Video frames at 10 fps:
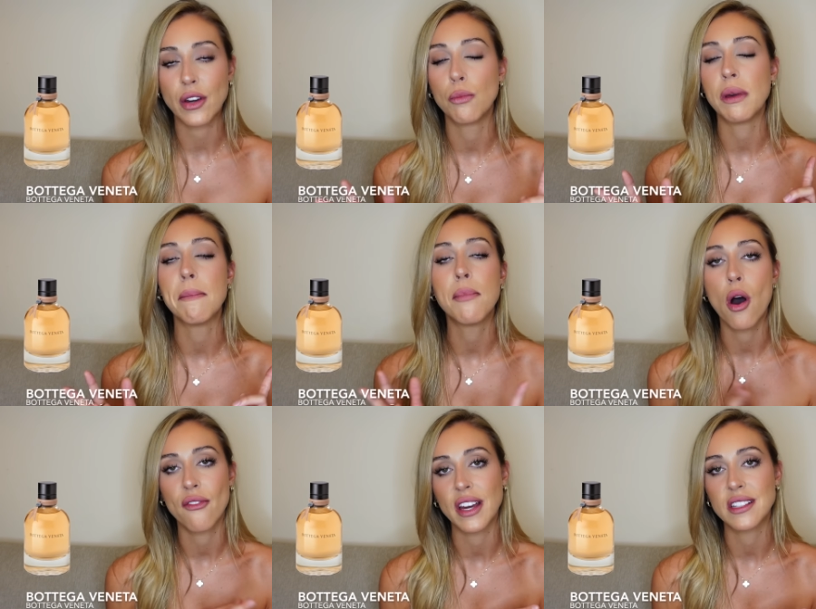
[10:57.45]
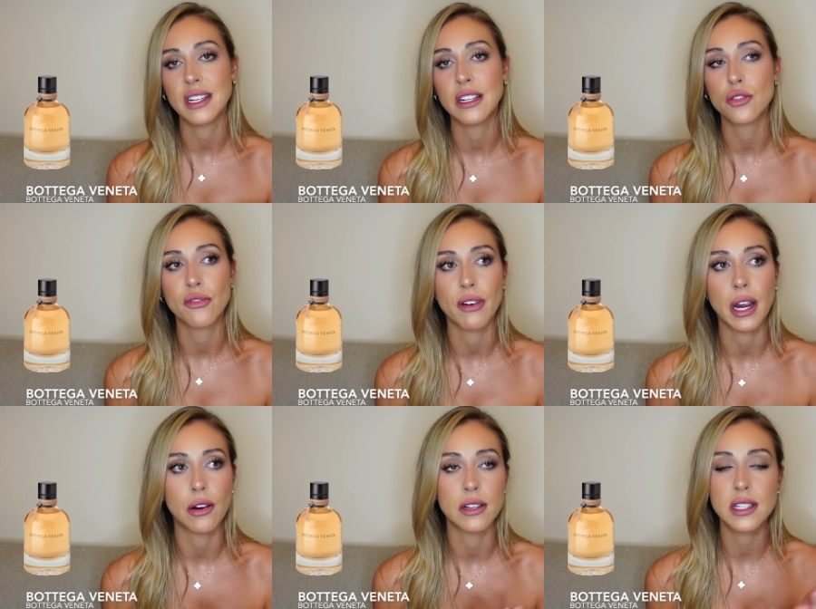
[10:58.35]
It could be a perfect signature
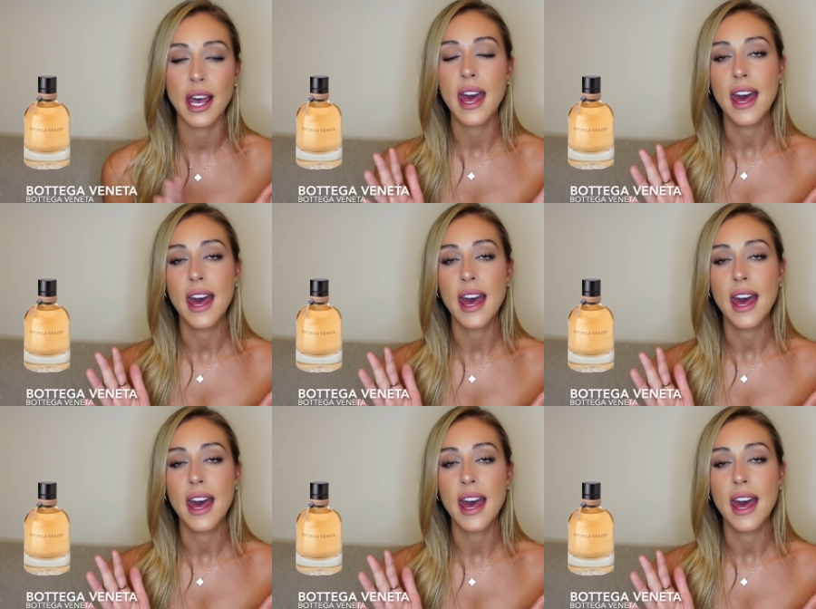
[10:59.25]
fragrance,